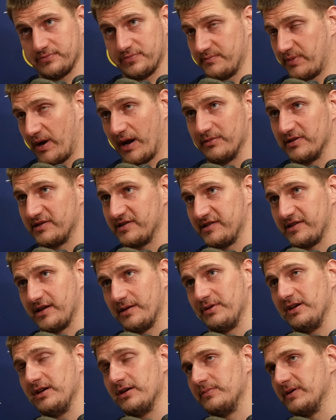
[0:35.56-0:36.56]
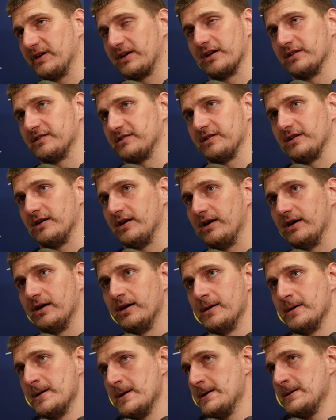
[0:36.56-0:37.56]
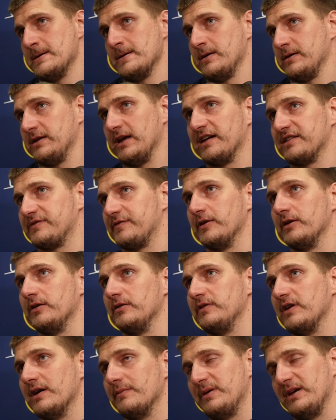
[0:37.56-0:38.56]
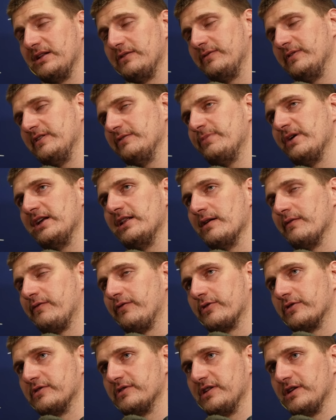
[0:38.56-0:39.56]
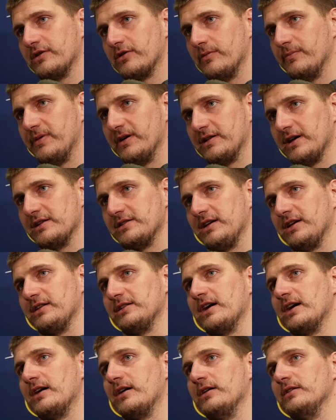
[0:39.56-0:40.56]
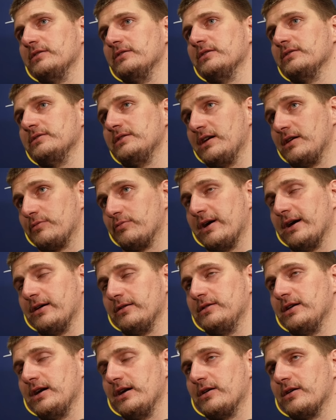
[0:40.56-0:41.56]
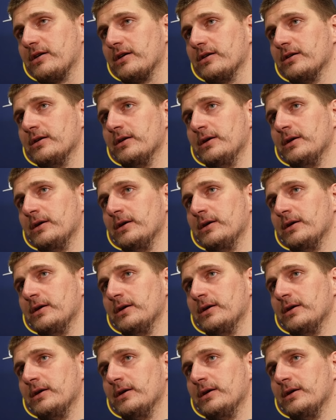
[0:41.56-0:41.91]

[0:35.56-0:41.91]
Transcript: probably since I'm here, because yes, we beat them 4-0, but I think they're a